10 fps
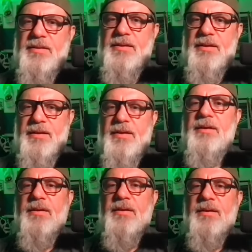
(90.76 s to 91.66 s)

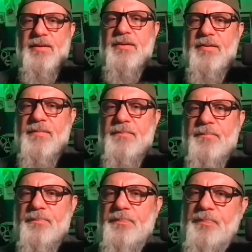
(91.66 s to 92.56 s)

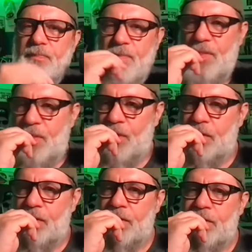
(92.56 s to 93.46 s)

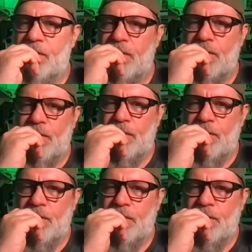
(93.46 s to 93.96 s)
This person isn't speaking.